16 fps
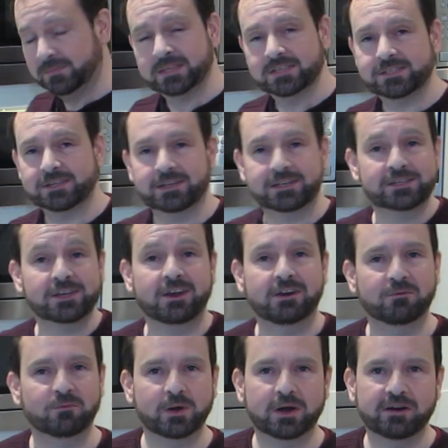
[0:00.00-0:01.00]
So that's kind
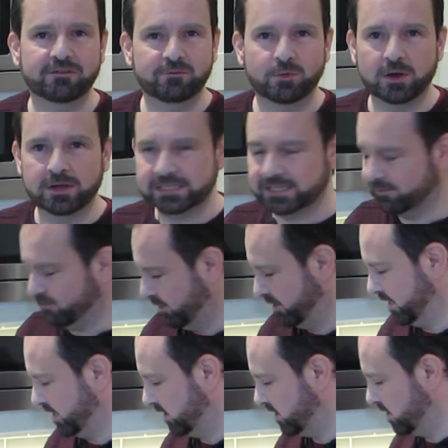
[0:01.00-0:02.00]
of where I've worked
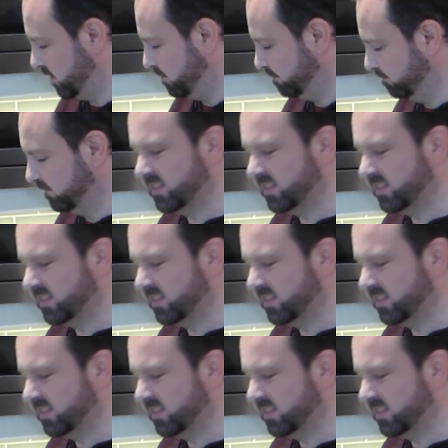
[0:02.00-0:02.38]
everything to.